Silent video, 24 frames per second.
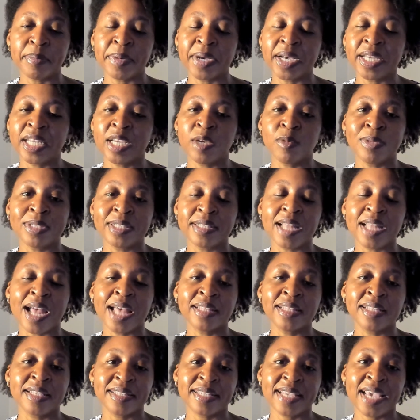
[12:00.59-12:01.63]
but it was
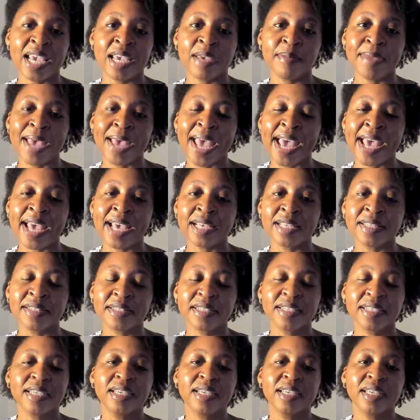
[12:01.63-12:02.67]
not the same
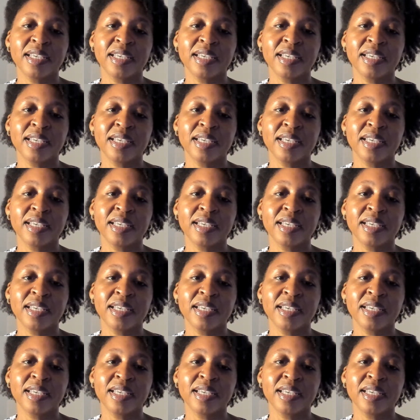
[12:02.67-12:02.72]
as